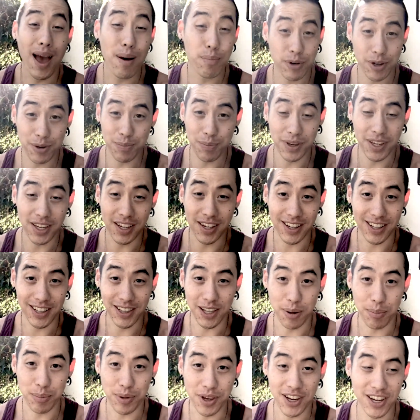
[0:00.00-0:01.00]
happened to me in
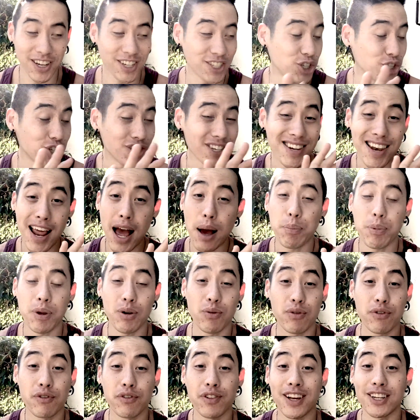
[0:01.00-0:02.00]
Colombia should not be
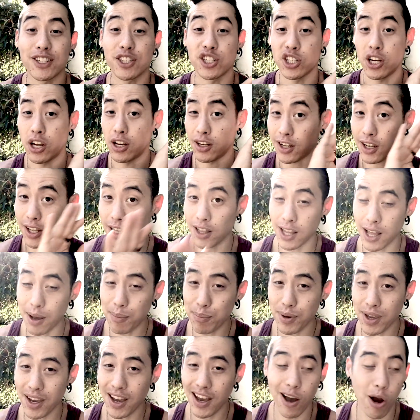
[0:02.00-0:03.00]
a reflection on
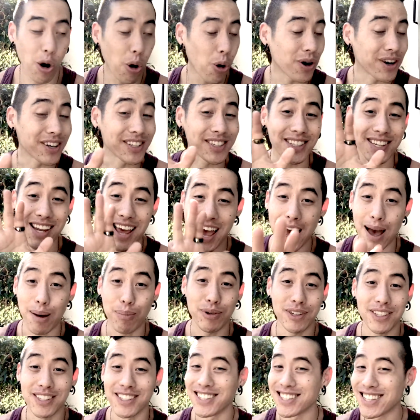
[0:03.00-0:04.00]
Colombia or its
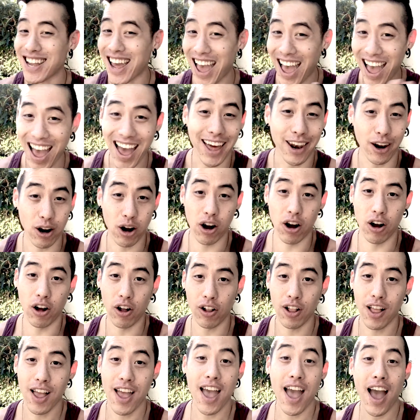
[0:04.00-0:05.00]
inhabitants at
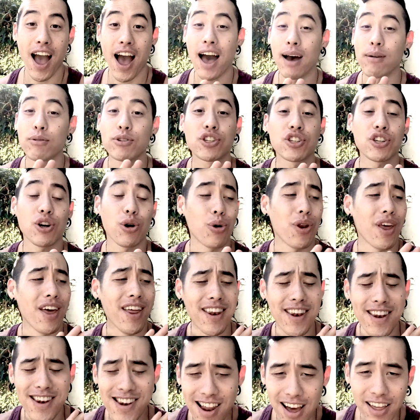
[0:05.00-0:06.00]
all. I was shown
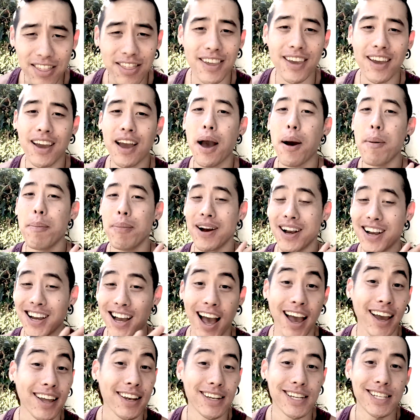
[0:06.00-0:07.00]
nothing but
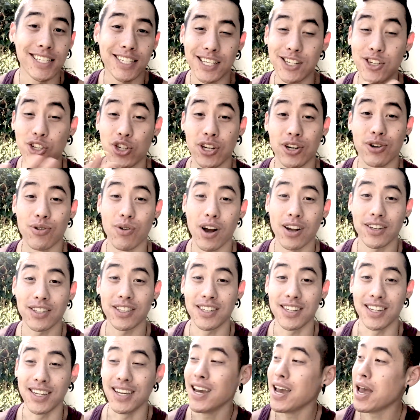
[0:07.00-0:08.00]
kindness and
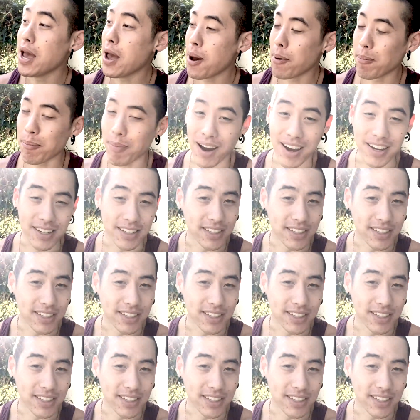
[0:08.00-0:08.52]
generosity my